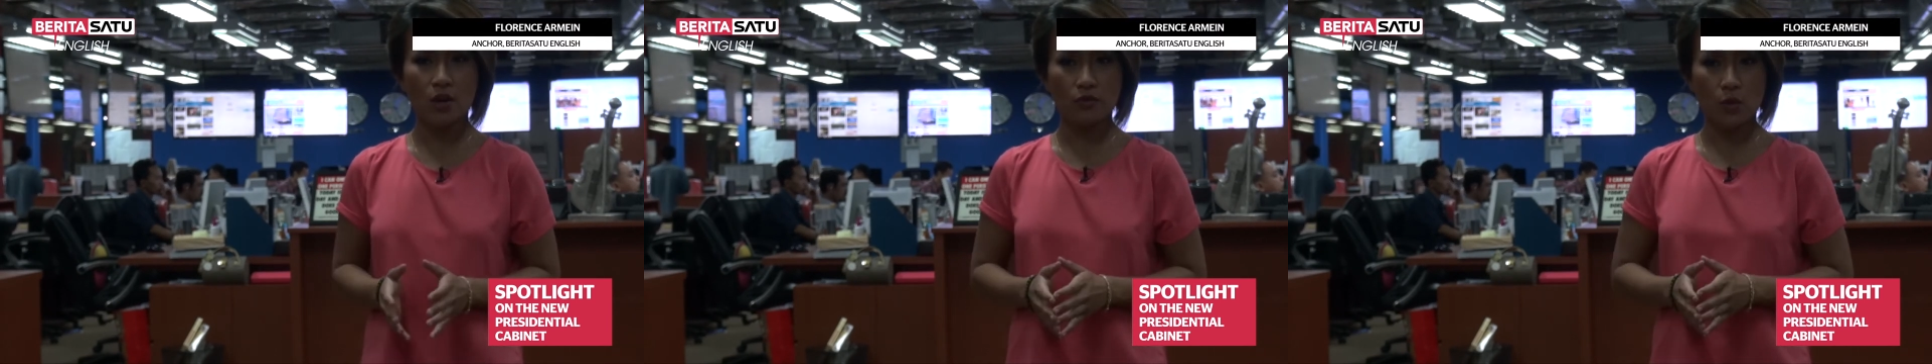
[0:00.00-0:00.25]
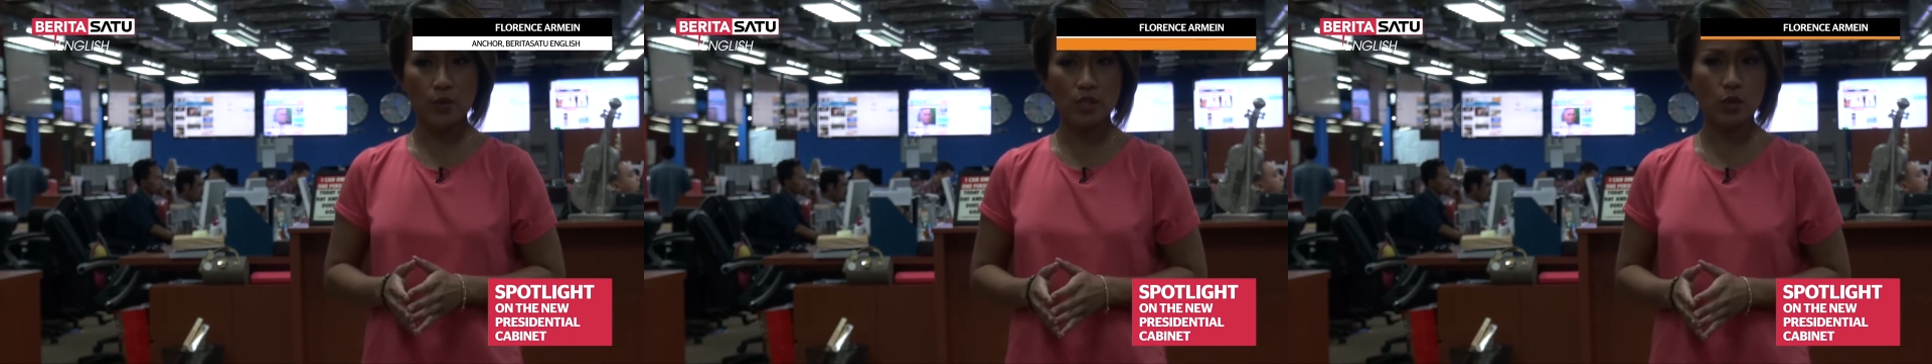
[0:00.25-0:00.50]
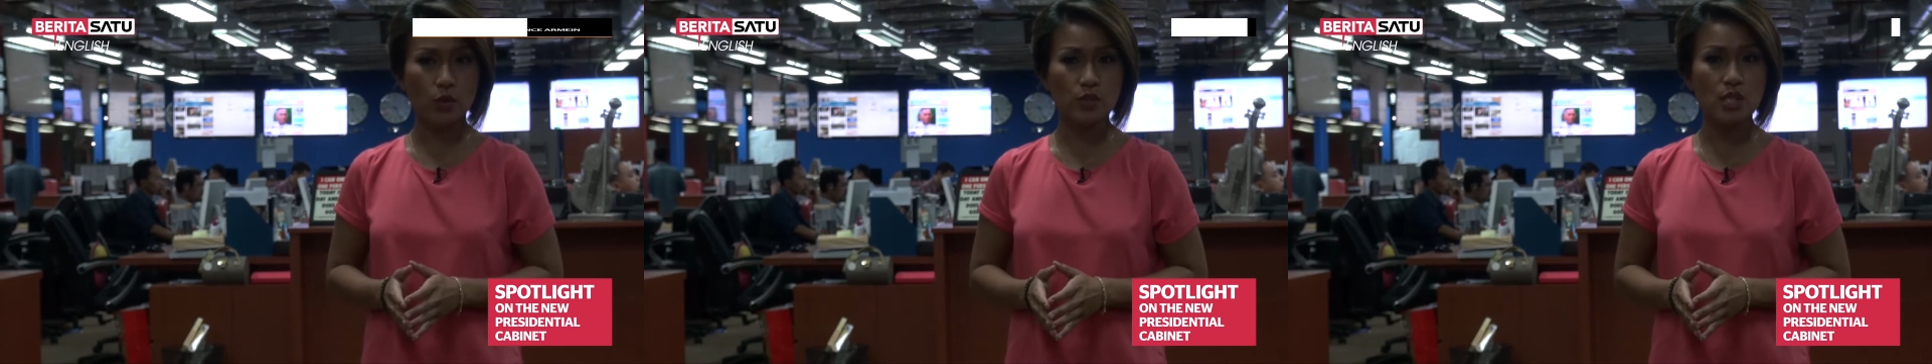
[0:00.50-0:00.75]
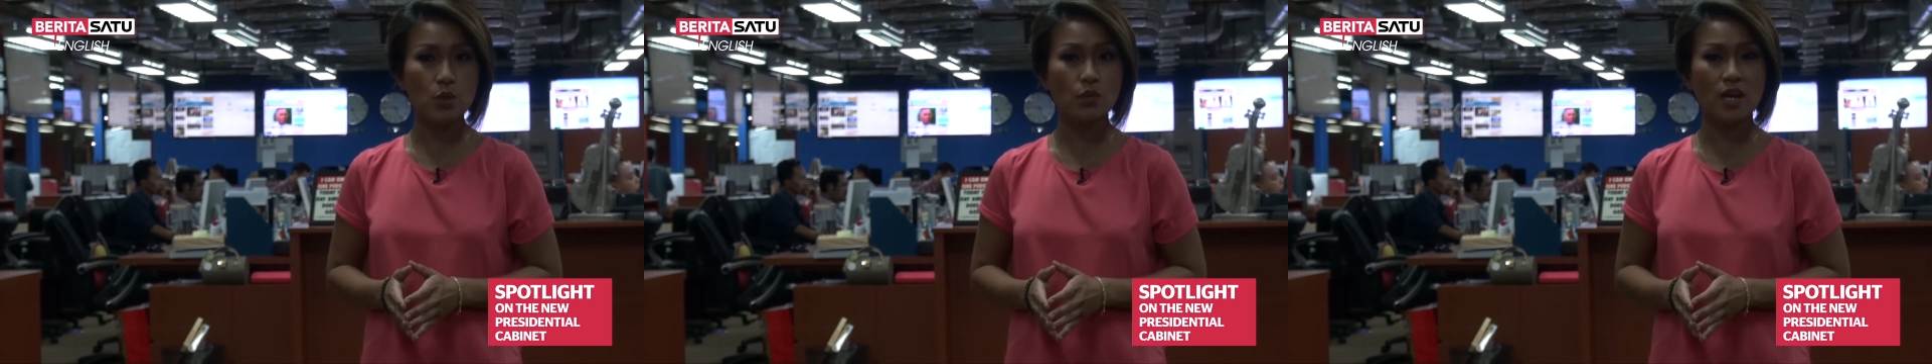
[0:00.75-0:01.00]
for Widodo's
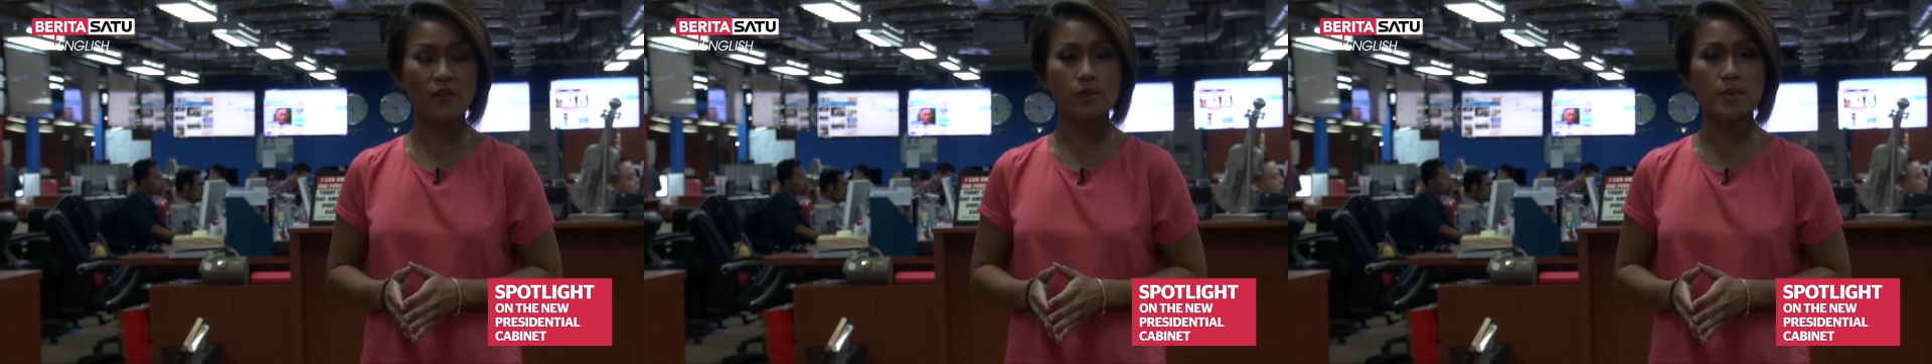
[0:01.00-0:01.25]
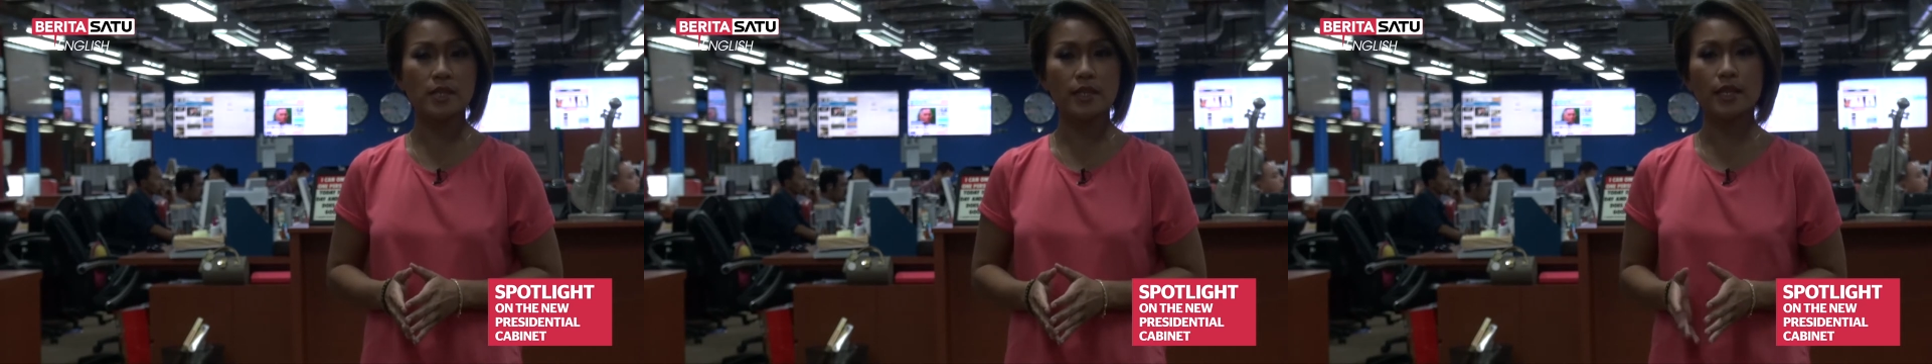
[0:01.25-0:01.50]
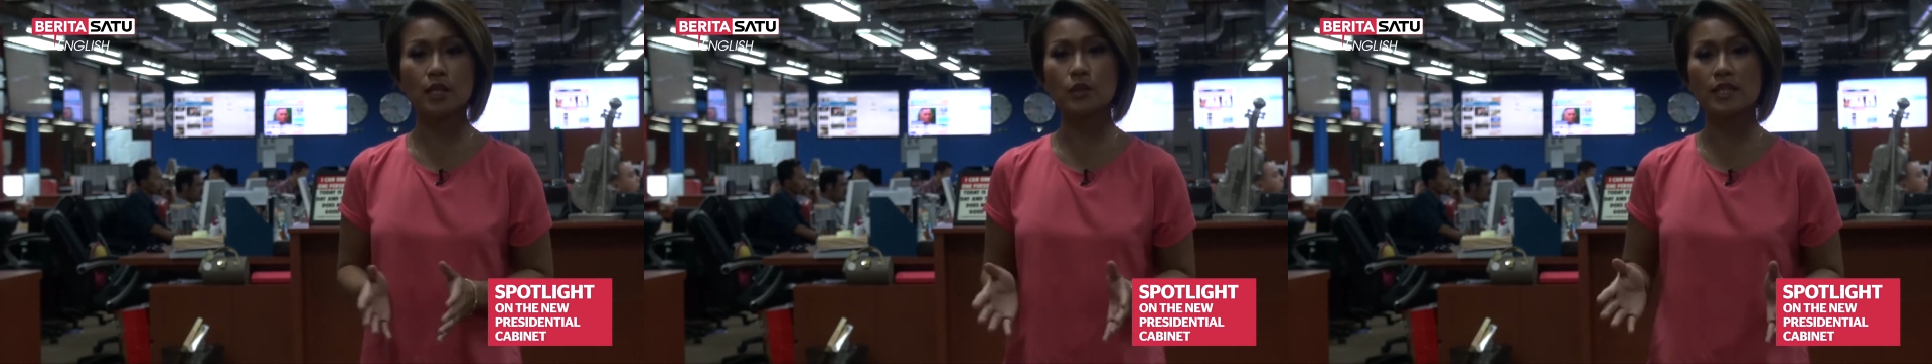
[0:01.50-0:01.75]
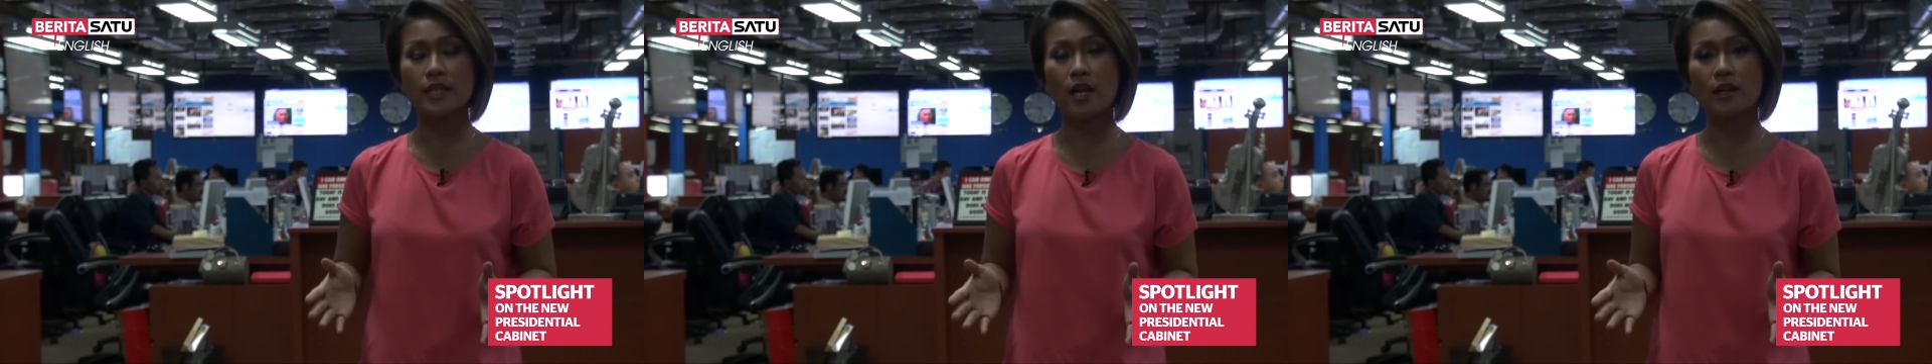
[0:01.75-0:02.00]
new government,
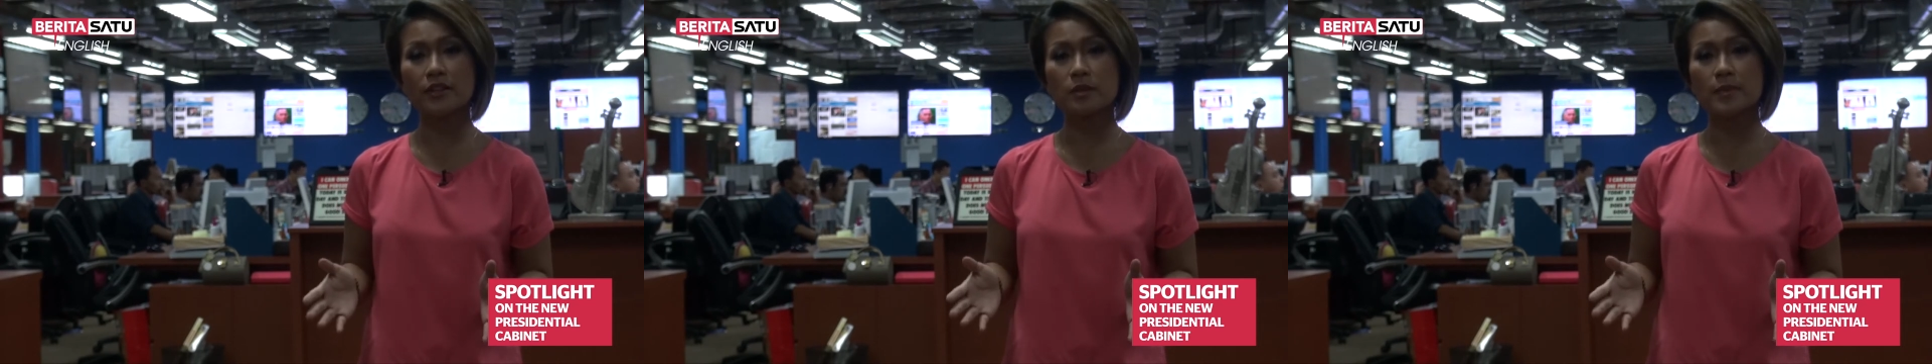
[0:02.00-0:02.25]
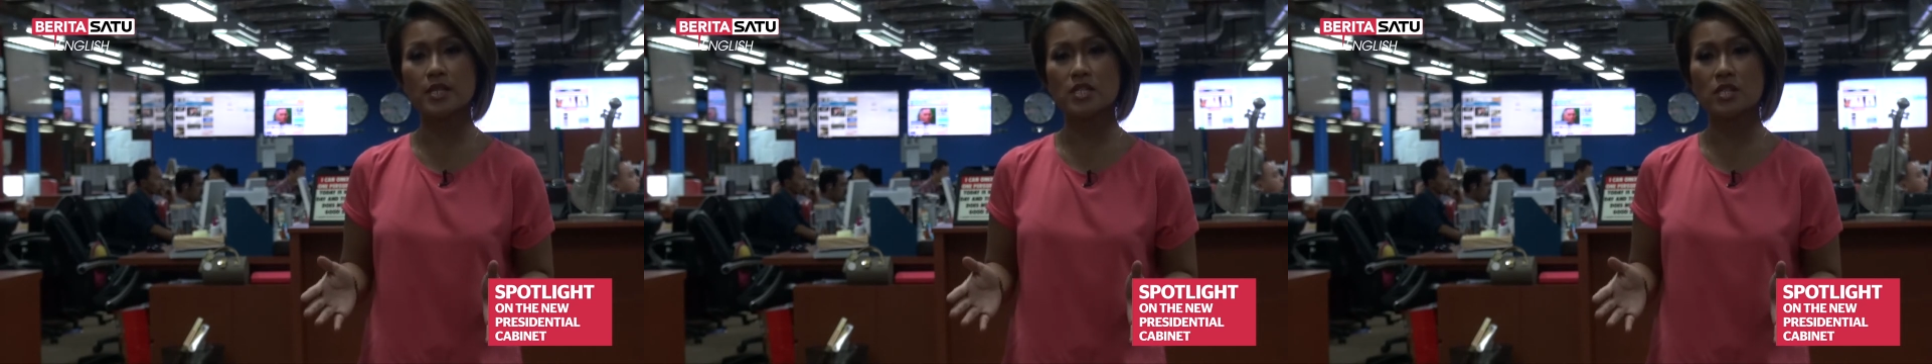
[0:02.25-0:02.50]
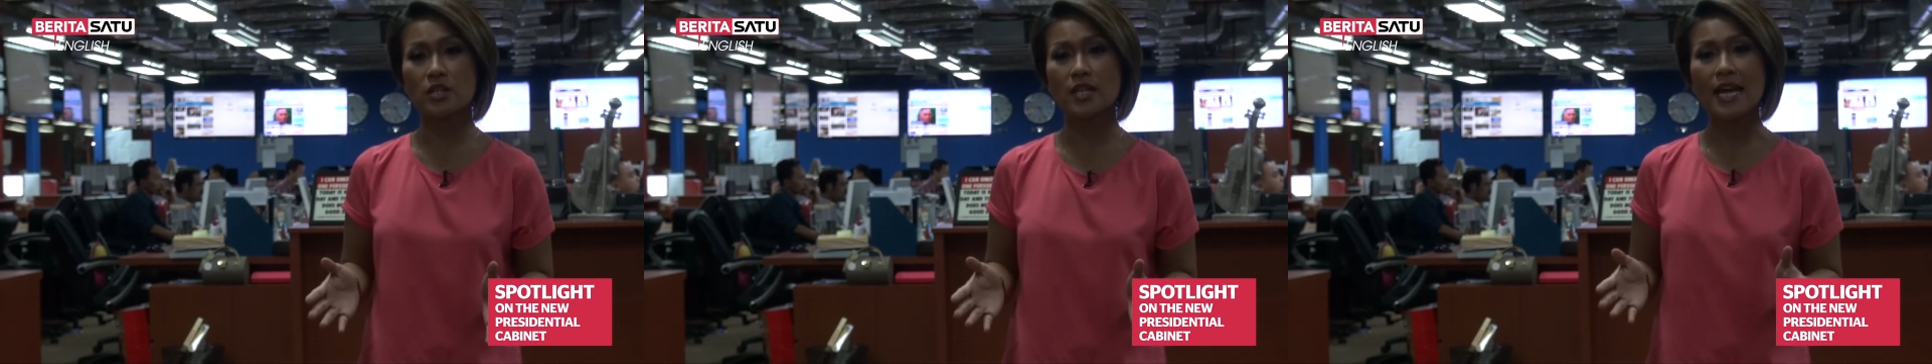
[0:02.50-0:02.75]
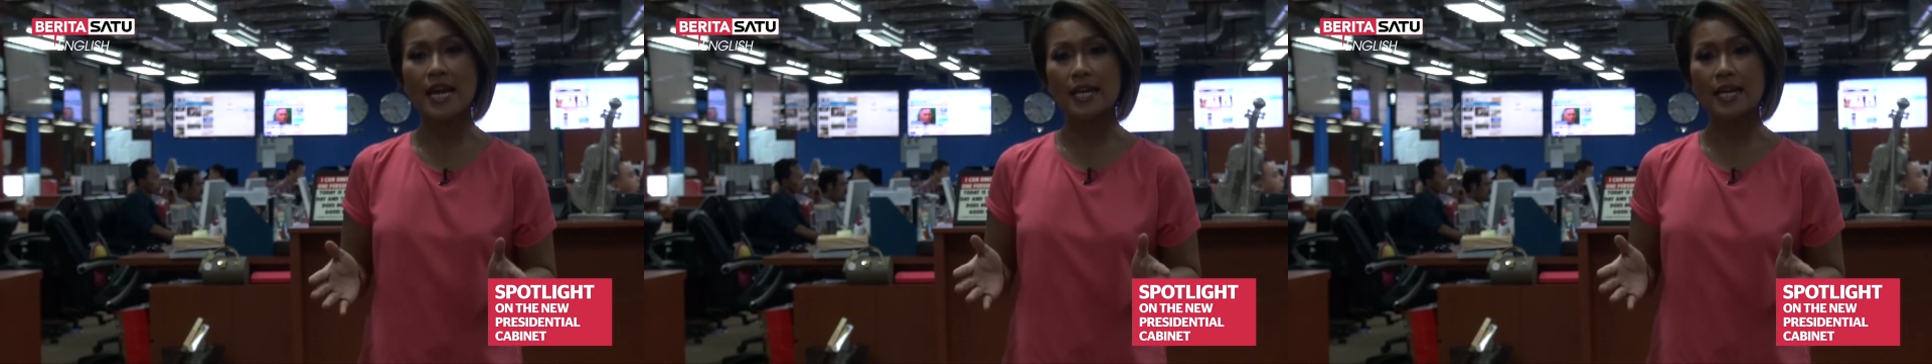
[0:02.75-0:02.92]
including Health Minister